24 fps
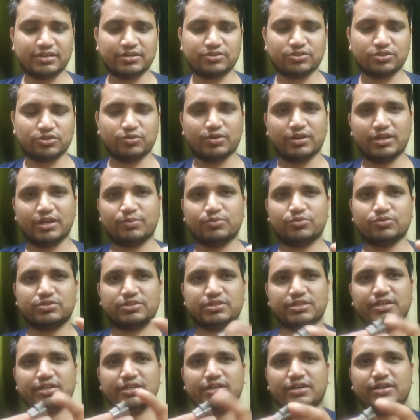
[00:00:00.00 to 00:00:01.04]
so you'll have to
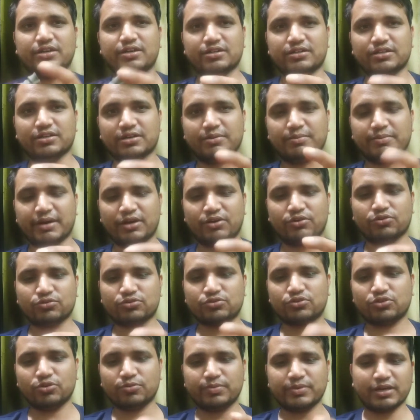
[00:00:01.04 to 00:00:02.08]
see it under the microscope,